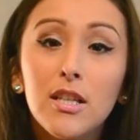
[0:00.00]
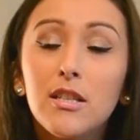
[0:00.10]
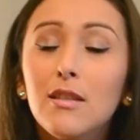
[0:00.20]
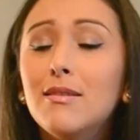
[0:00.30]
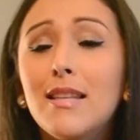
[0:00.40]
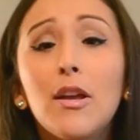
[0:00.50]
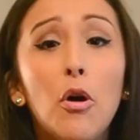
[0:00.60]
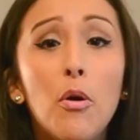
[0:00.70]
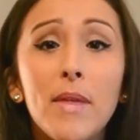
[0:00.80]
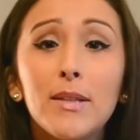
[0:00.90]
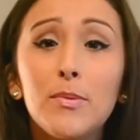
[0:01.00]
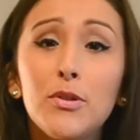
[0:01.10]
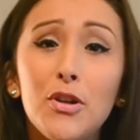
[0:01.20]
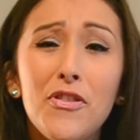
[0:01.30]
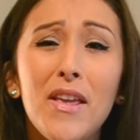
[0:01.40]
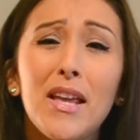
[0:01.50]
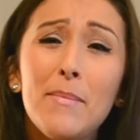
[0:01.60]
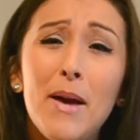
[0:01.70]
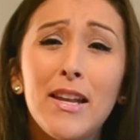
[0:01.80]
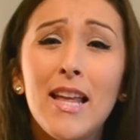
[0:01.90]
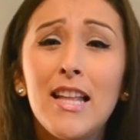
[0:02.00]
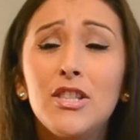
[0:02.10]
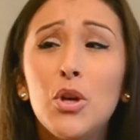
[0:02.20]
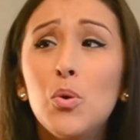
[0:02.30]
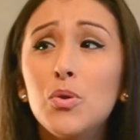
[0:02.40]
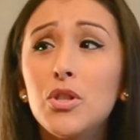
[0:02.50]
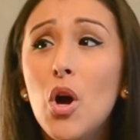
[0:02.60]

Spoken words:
Don't stay home. That's when you start thinking about it. And don't